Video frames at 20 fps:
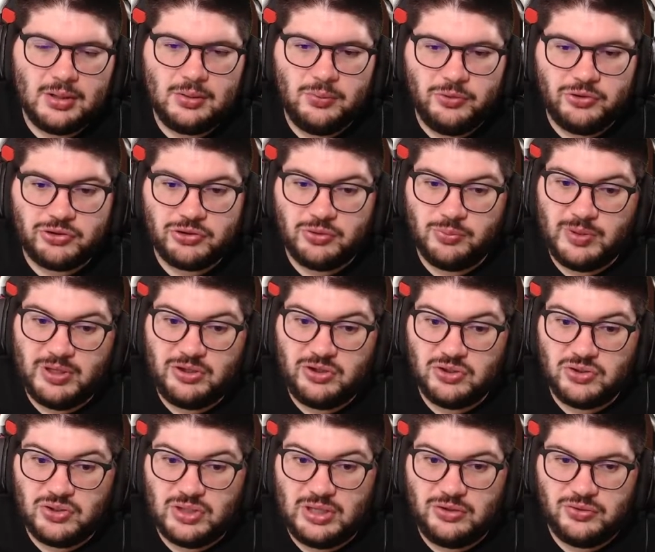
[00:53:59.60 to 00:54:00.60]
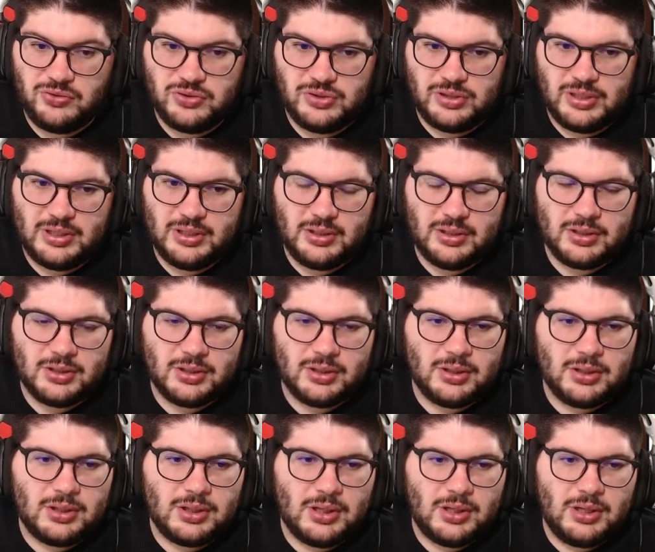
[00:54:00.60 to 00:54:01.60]
which could be just interesting.
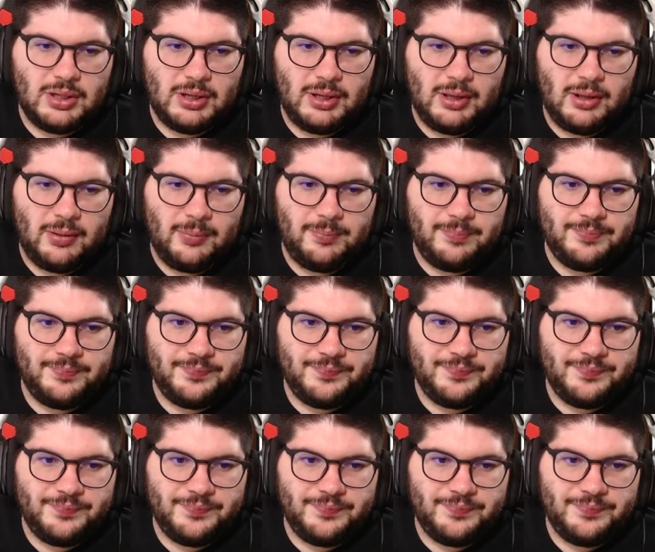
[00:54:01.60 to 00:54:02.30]
Um,